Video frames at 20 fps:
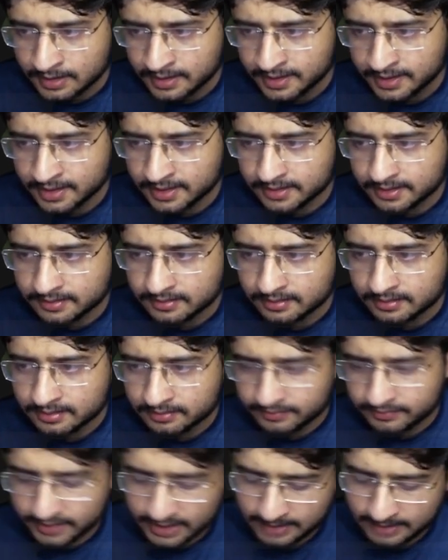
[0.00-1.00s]
here,
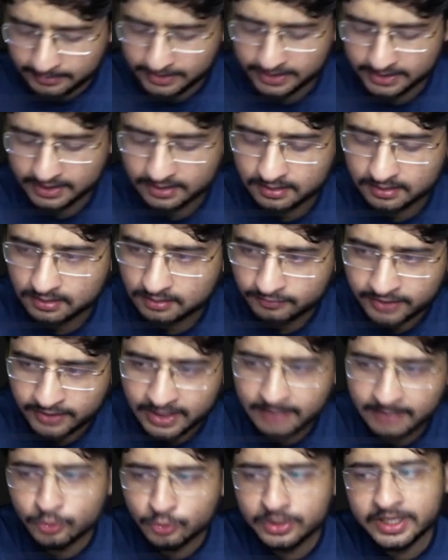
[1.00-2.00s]
where I'm doing
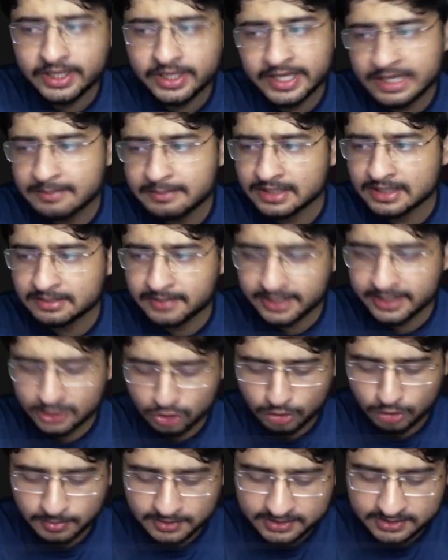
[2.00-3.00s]
any
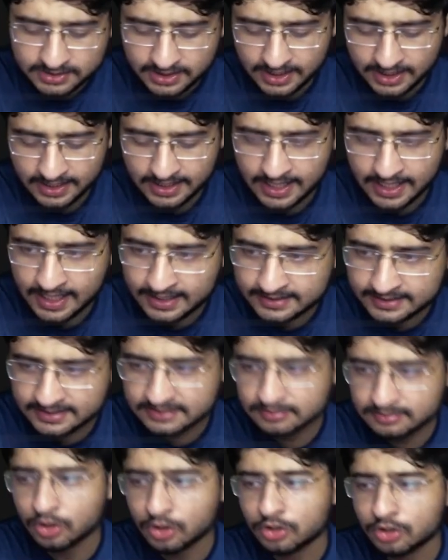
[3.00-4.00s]
mathematical operation, I'll add
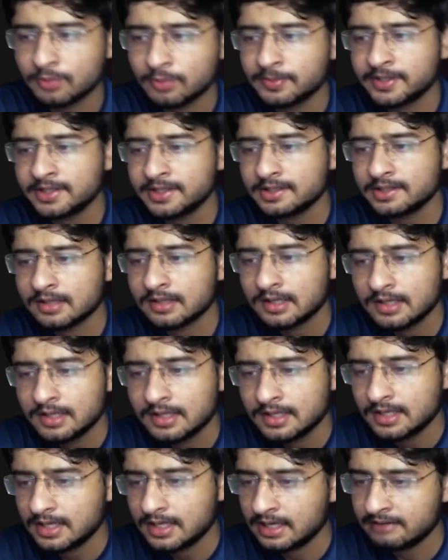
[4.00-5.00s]
this mod operator.
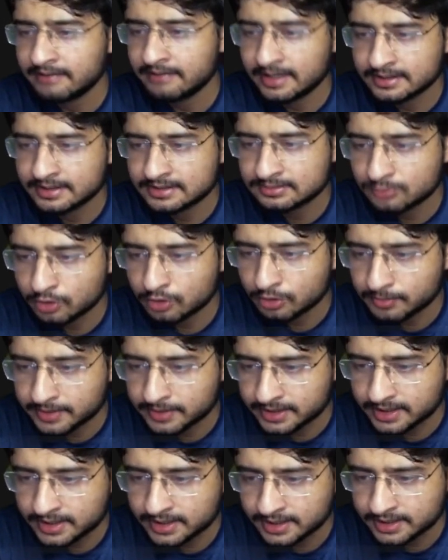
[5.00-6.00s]
I've added this mod
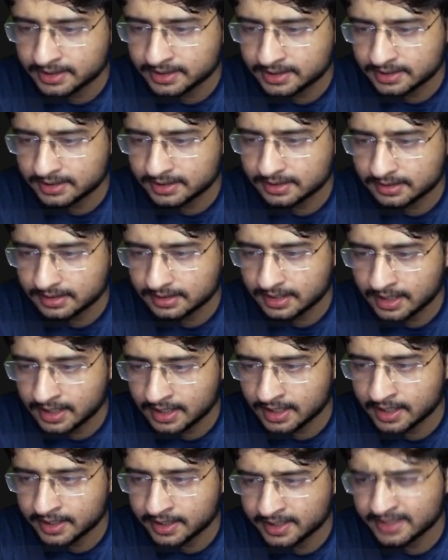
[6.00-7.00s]
operator here,
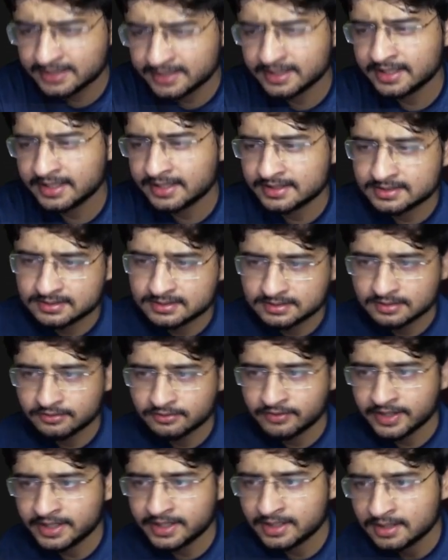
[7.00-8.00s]
and I think it is
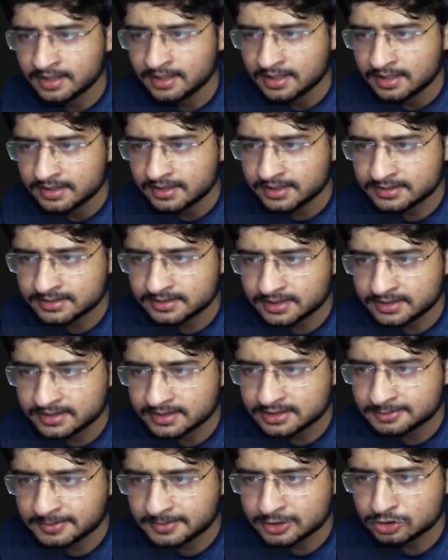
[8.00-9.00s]
fine. Let's run
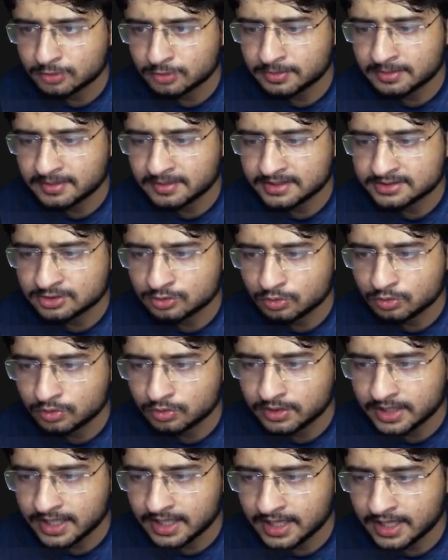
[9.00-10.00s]
this space optimization
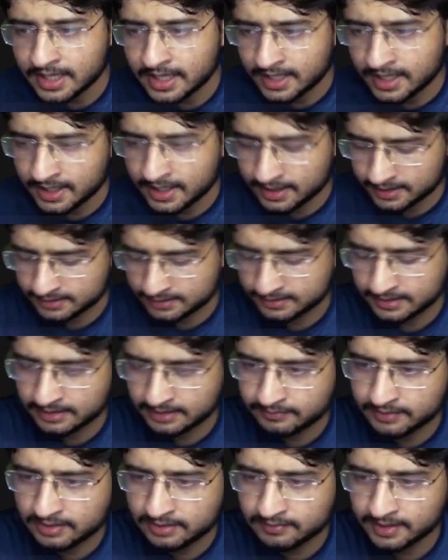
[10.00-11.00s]
code, and
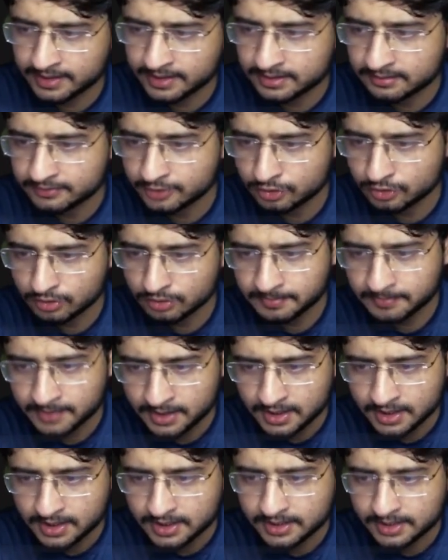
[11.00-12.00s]
then we'll wind the video.
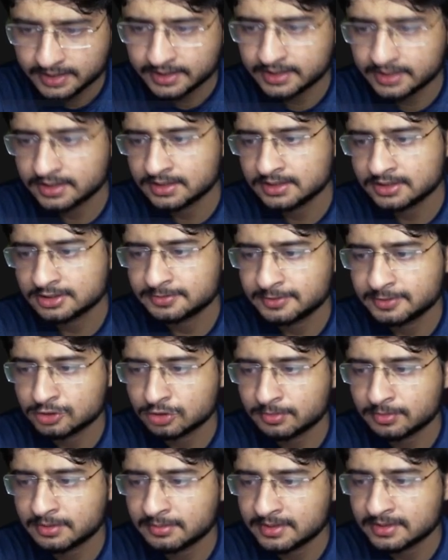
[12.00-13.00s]
Return space
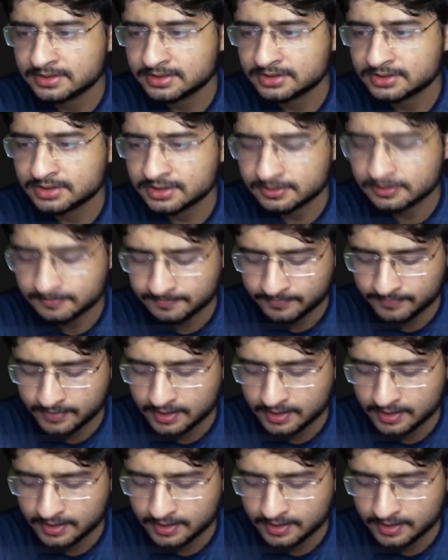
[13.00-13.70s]
optimization,